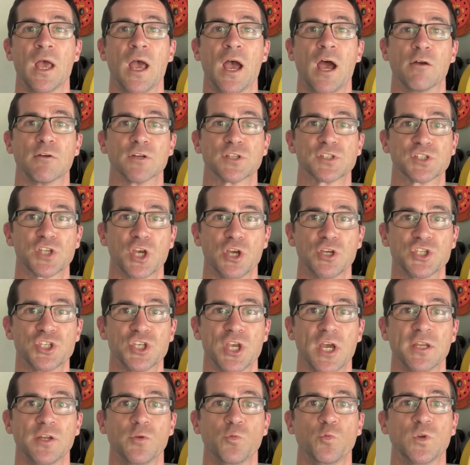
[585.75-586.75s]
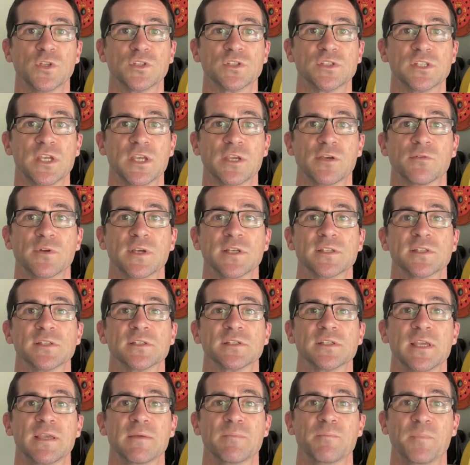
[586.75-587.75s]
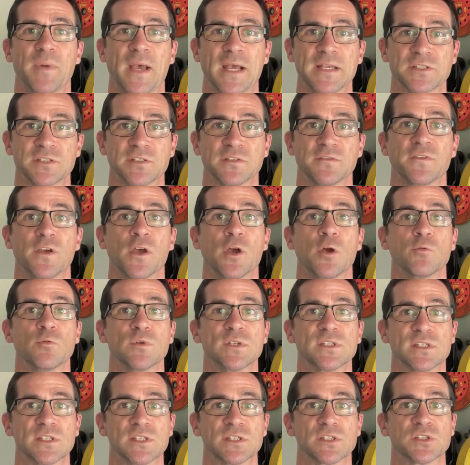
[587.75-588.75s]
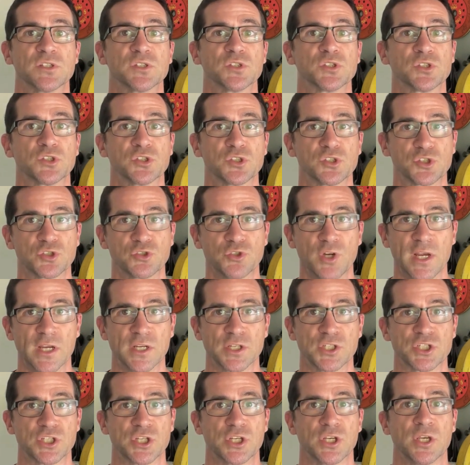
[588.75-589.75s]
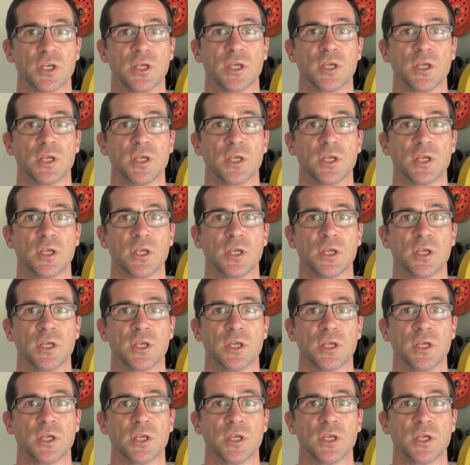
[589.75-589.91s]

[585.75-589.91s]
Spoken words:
are associated with decreases in passive resistance to stretch.